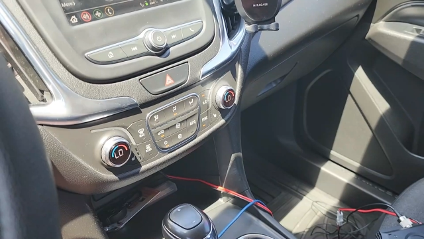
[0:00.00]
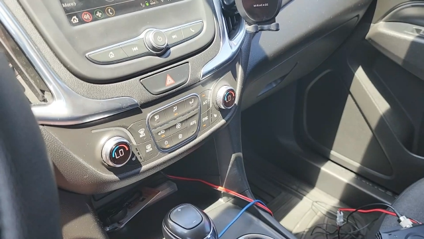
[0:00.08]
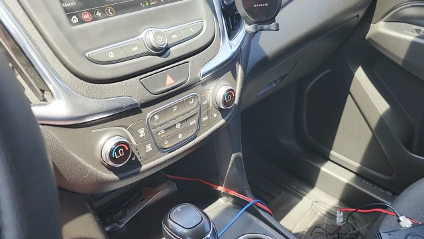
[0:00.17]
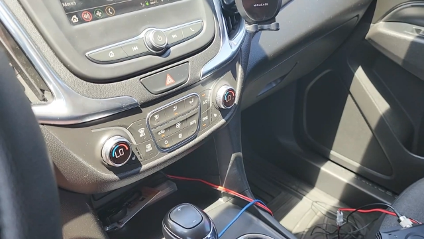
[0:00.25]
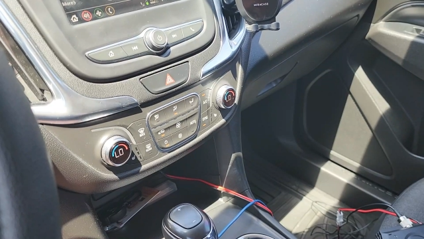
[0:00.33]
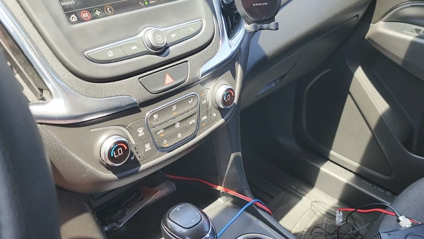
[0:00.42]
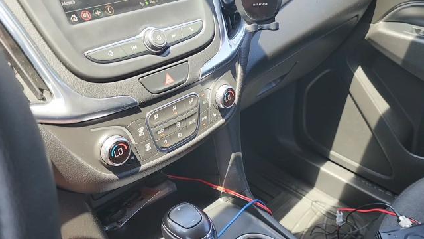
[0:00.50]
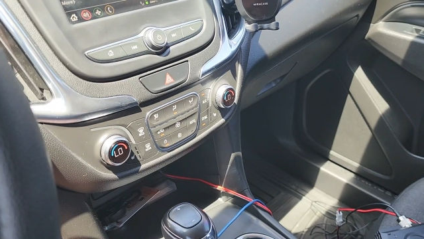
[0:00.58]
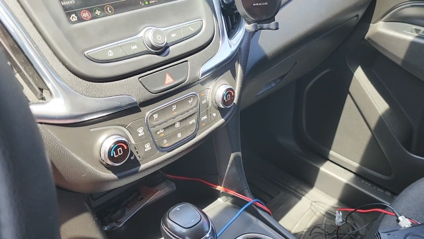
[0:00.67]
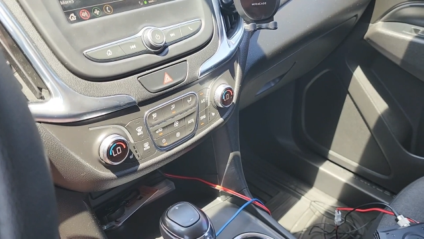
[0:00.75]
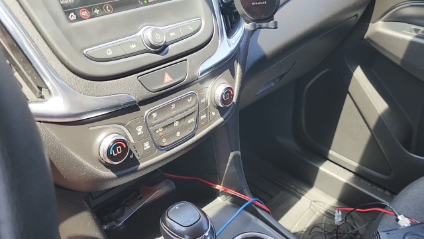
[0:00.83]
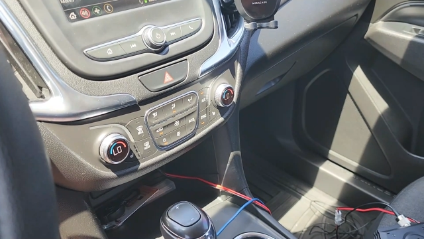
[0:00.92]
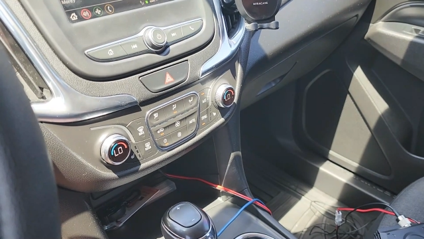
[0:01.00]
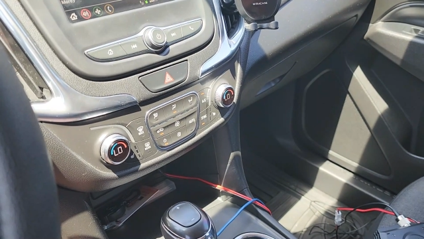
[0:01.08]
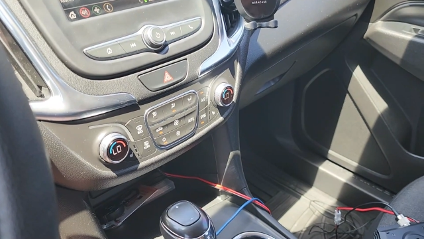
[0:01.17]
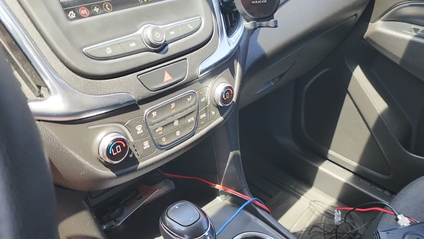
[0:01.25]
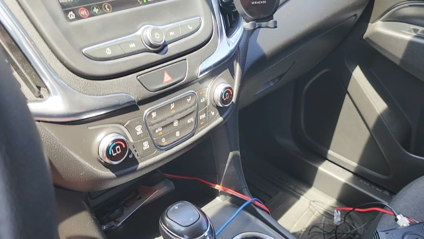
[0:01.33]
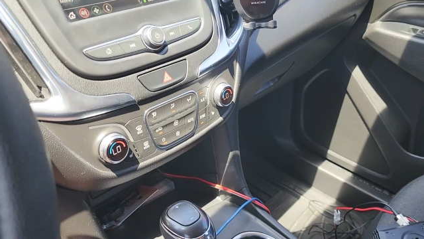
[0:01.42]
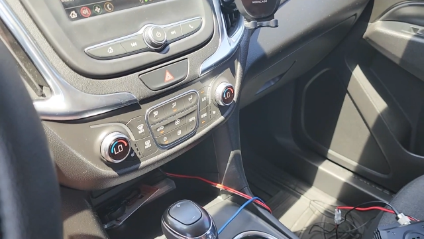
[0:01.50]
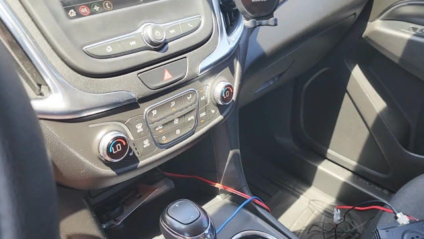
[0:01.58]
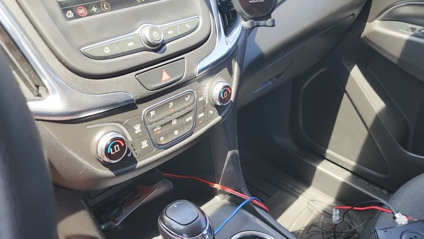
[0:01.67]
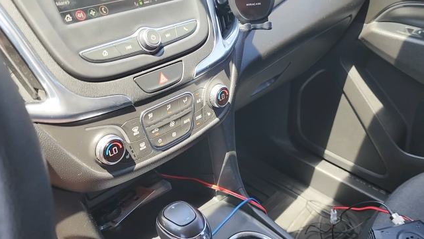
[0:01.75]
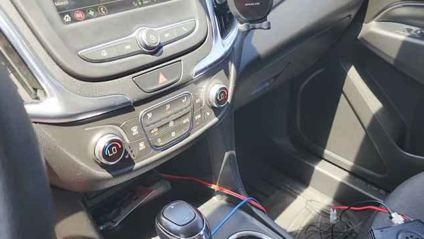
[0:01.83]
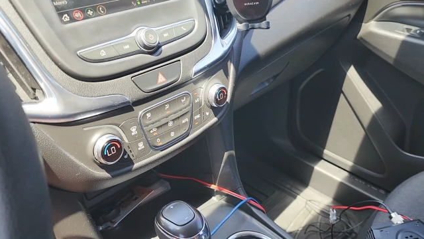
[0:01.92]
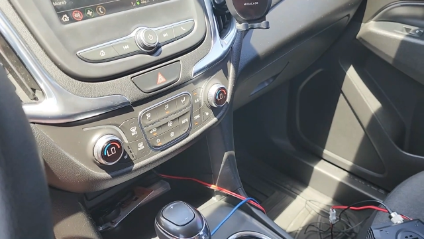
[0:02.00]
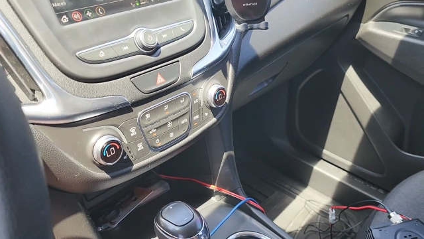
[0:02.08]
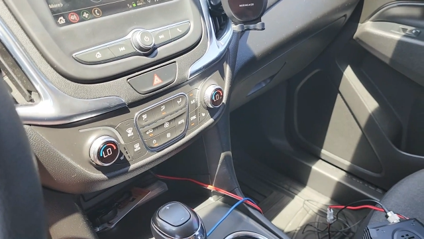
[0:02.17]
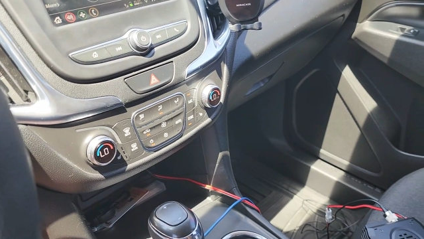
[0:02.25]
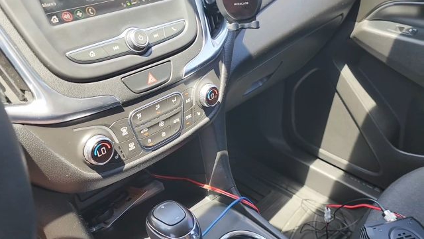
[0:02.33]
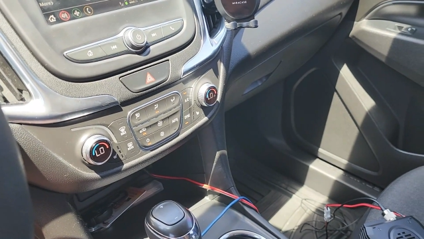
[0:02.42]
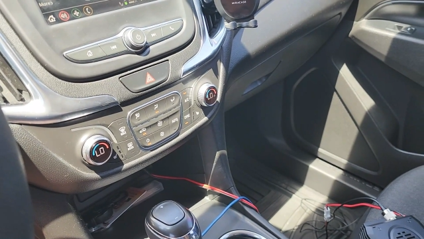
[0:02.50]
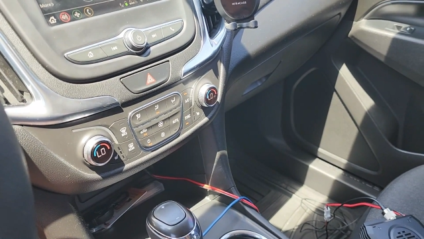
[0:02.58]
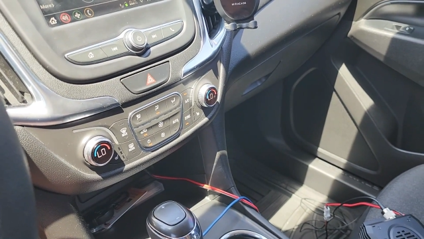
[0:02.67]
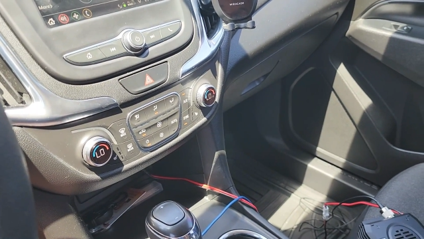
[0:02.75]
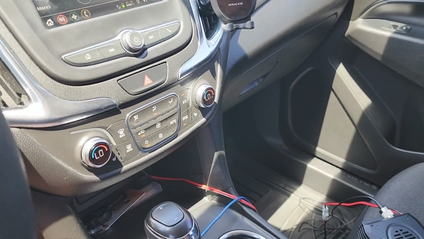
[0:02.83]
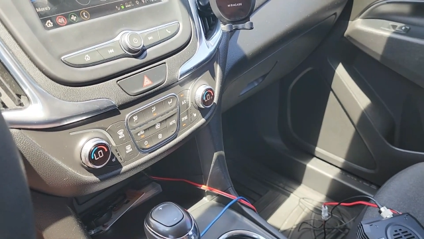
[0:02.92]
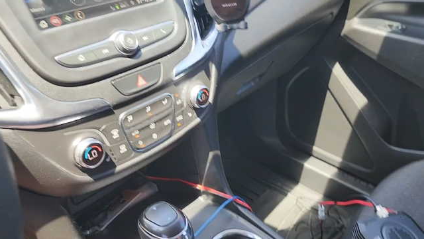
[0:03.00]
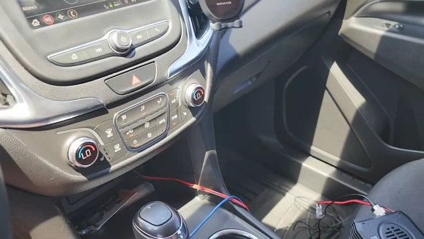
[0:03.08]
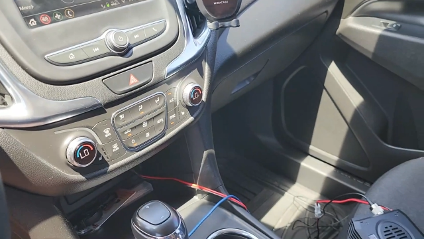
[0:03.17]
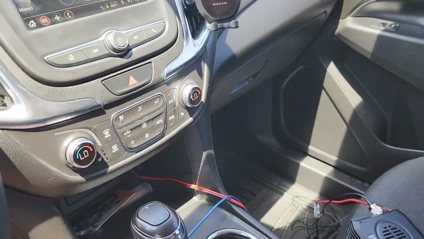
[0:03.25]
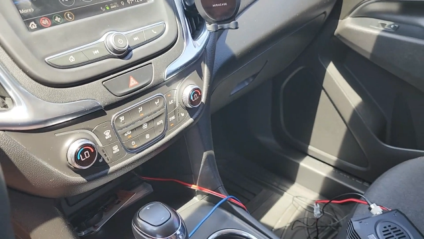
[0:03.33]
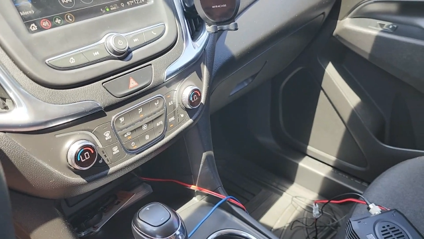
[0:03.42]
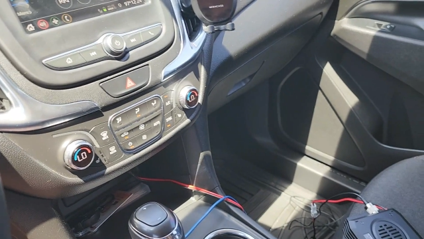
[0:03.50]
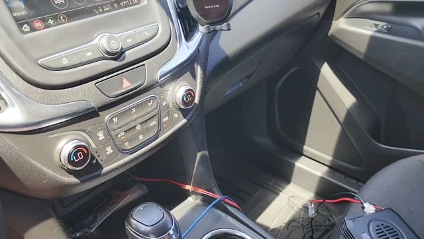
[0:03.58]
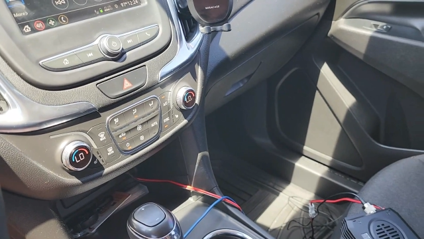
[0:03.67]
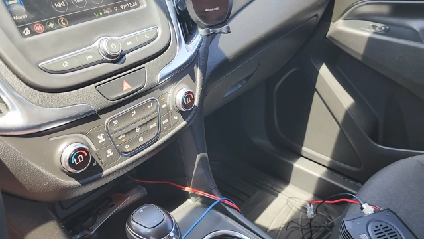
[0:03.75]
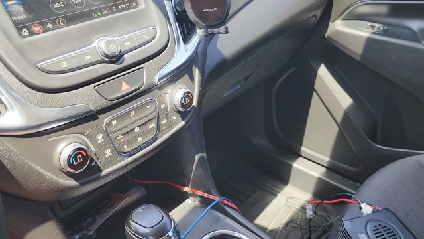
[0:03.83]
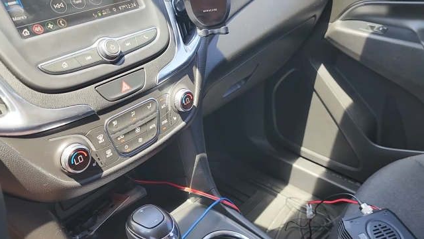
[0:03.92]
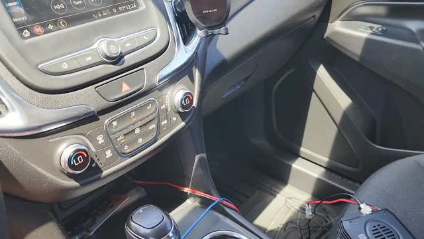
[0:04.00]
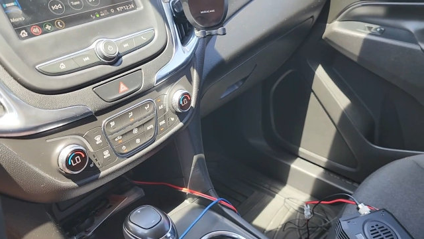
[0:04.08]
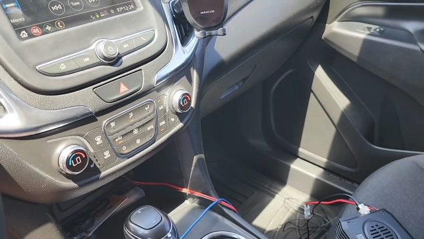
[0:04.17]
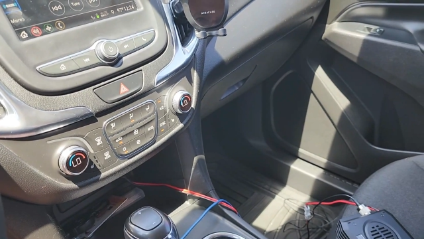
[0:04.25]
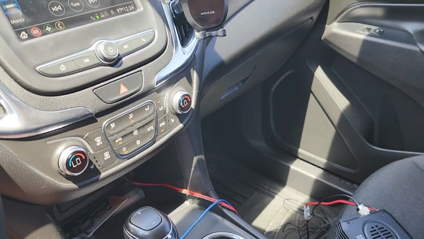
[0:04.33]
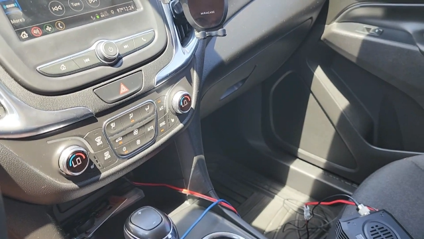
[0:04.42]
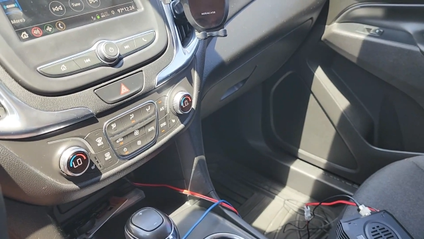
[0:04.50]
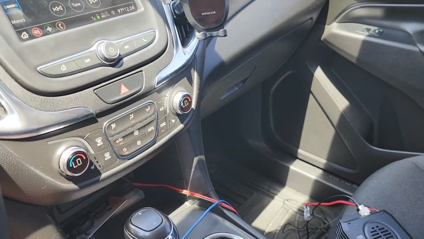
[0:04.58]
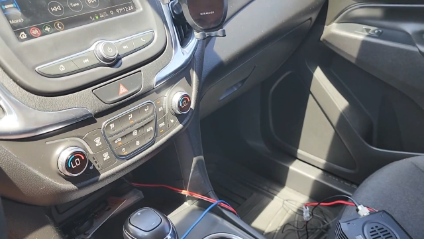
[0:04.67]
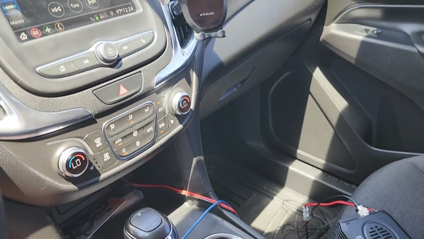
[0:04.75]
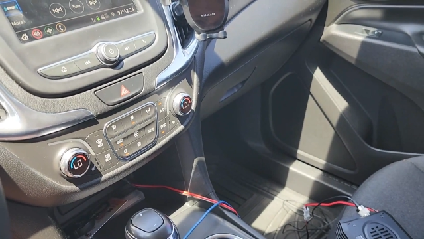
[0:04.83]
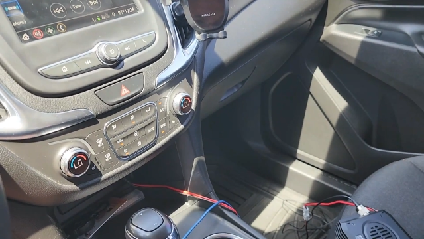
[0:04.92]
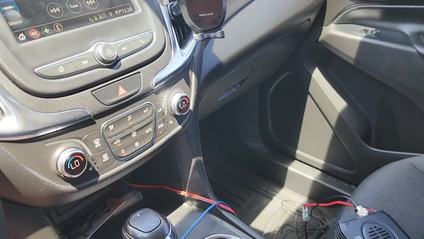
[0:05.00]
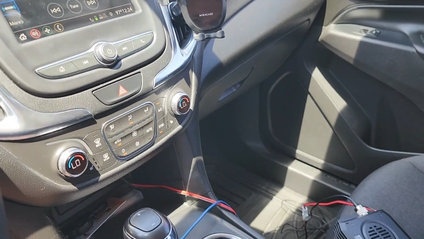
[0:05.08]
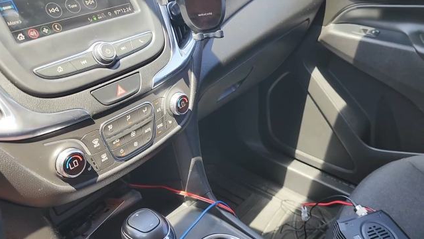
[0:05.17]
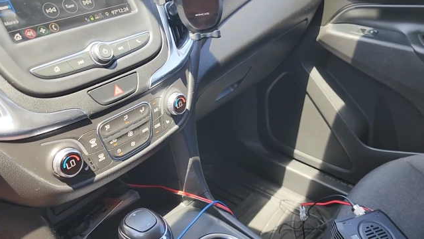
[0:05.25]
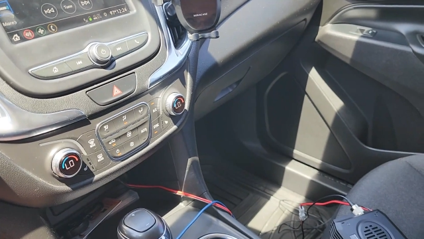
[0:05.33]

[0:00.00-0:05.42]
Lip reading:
Nobody's mouth can be seen.